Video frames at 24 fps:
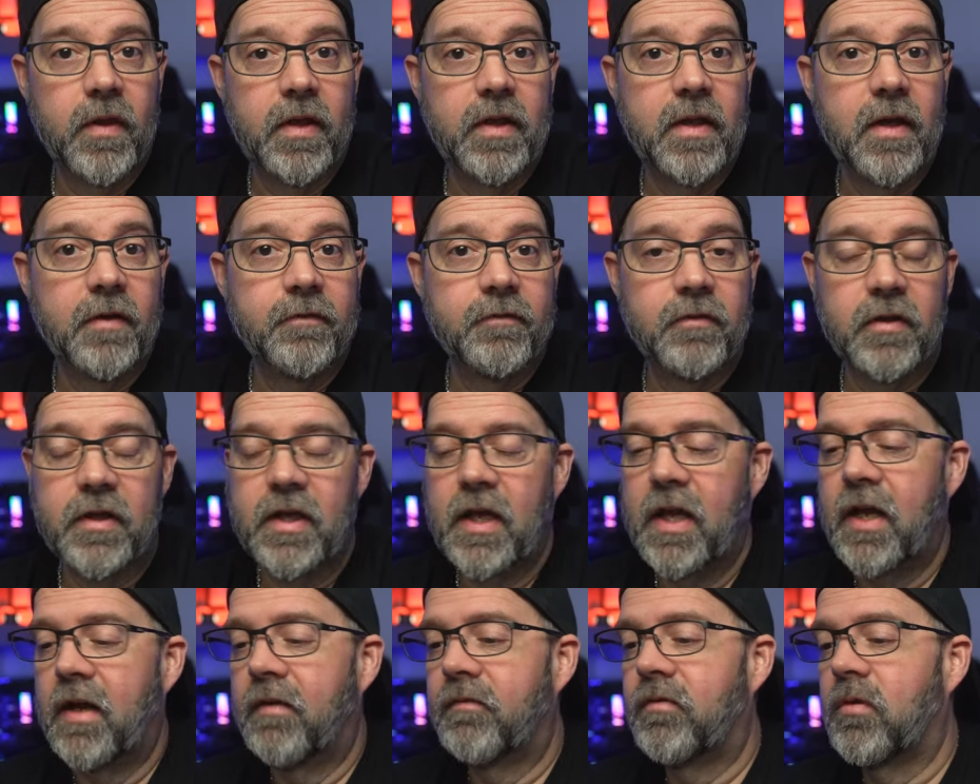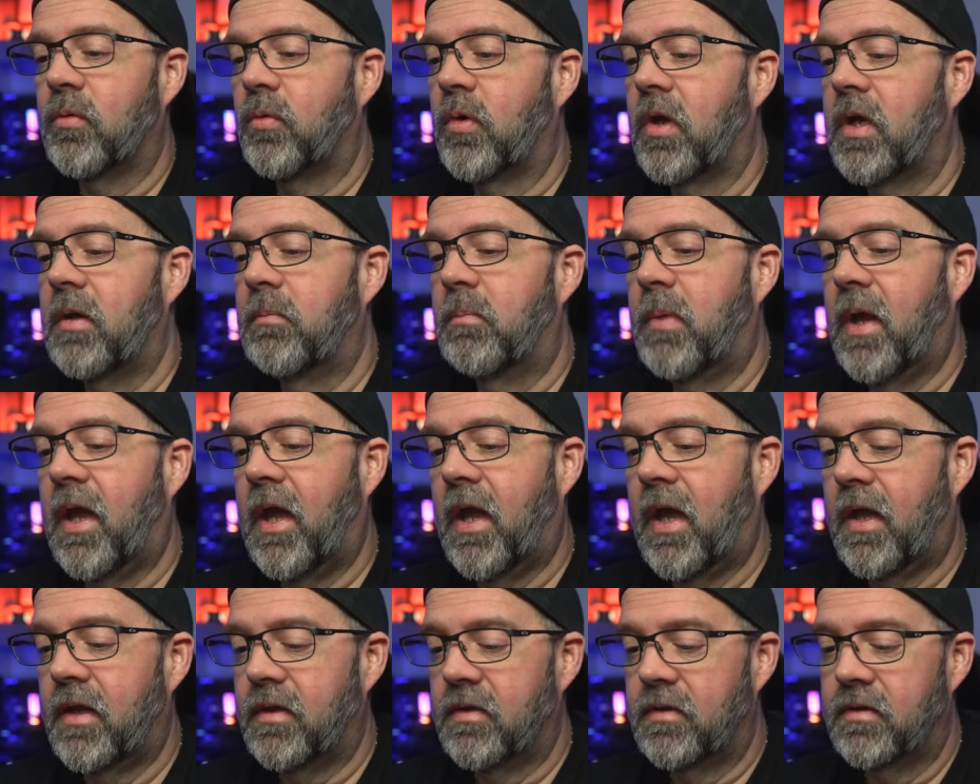They definitely have the right
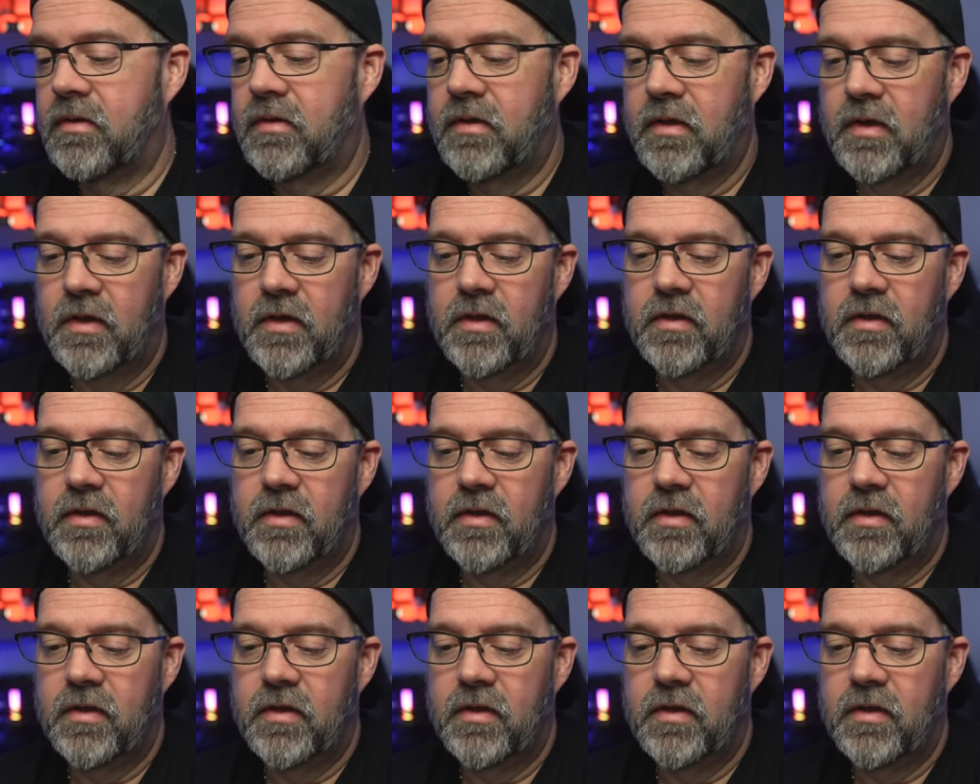patent